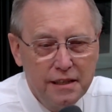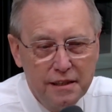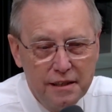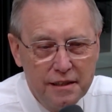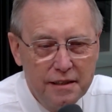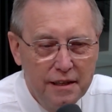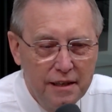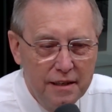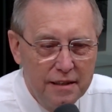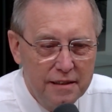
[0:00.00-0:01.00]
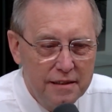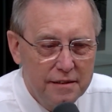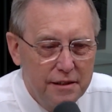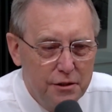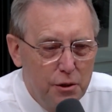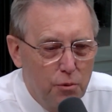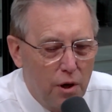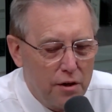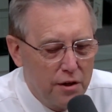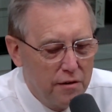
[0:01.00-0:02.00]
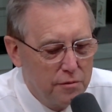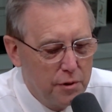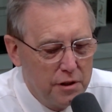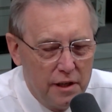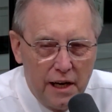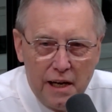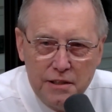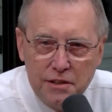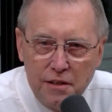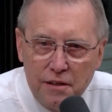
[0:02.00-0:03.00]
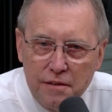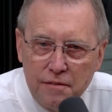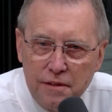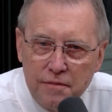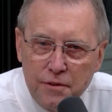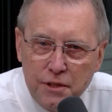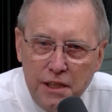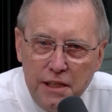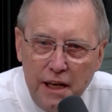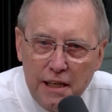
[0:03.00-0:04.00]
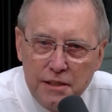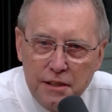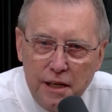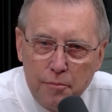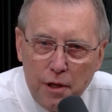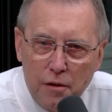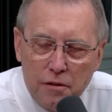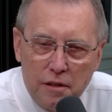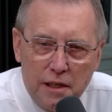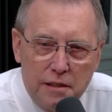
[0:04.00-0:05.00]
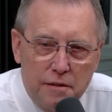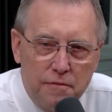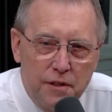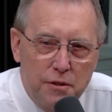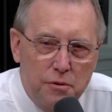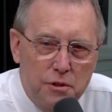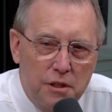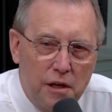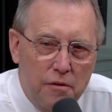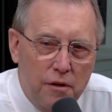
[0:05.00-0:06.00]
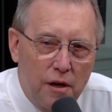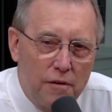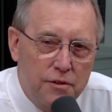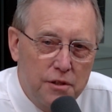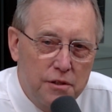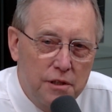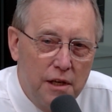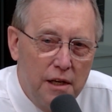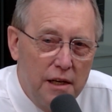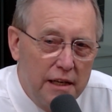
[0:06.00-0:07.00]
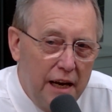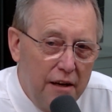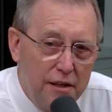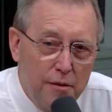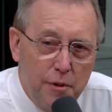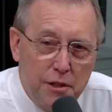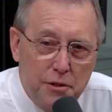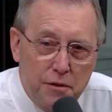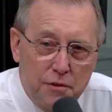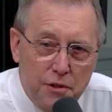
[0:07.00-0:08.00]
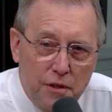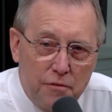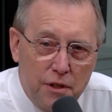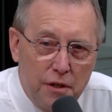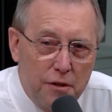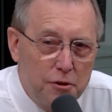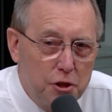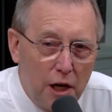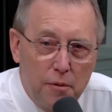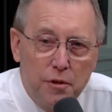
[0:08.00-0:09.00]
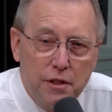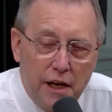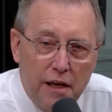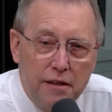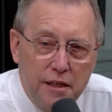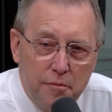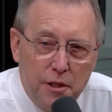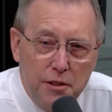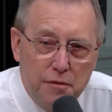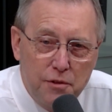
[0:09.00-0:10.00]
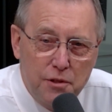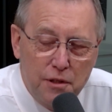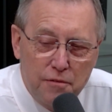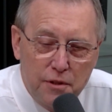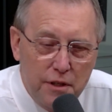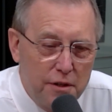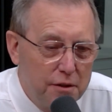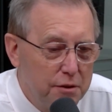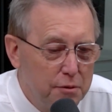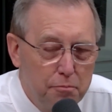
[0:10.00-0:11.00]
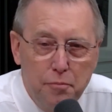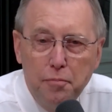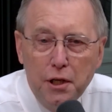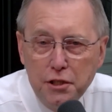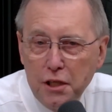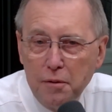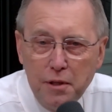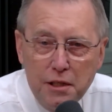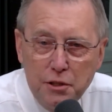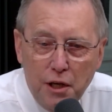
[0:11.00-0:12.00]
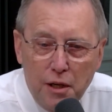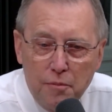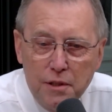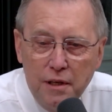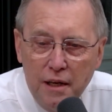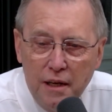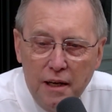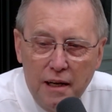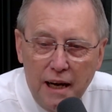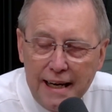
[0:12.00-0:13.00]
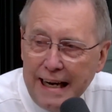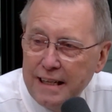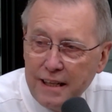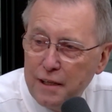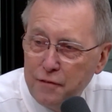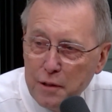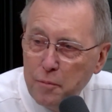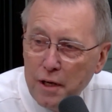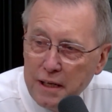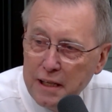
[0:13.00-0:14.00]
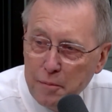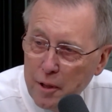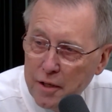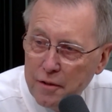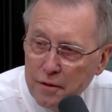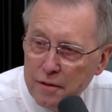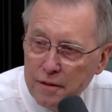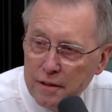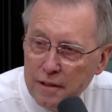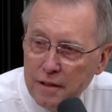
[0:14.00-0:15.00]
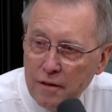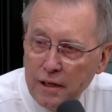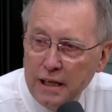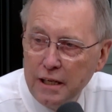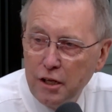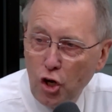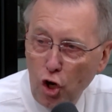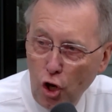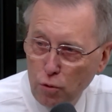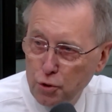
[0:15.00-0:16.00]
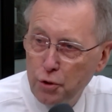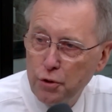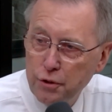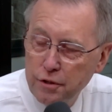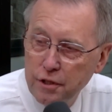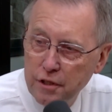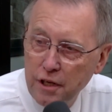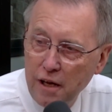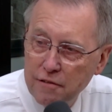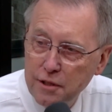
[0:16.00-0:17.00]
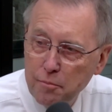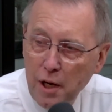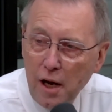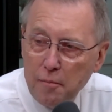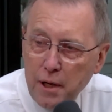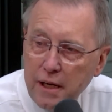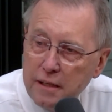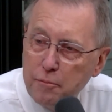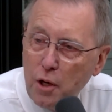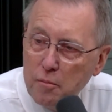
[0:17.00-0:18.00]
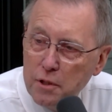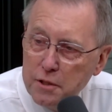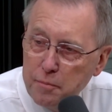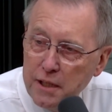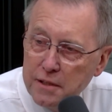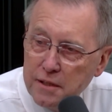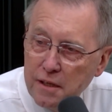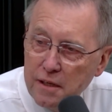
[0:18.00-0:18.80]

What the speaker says: Then you were our government liaison for CTAS that helped all the elected officials in all their offices. County commissioner for several years, chairman of the county commission for several years, budget committee chairman. I can't think of anybody any better or any closer to the knowledge that Bob had probably as Ben's got.